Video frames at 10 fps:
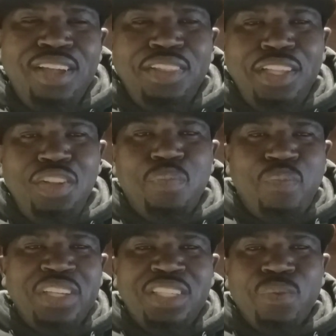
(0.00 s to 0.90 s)
The new
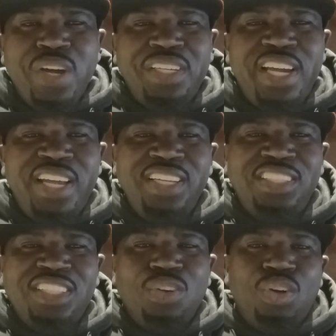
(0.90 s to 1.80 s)
president right now, he's
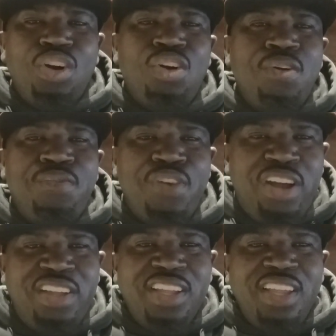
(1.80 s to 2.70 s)
just going to
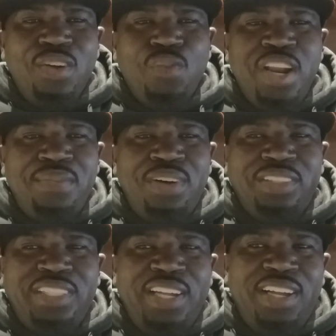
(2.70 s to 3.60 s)
convert whatever
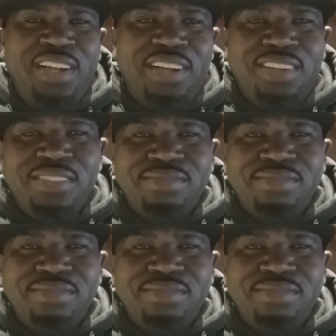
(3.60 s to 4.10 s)
the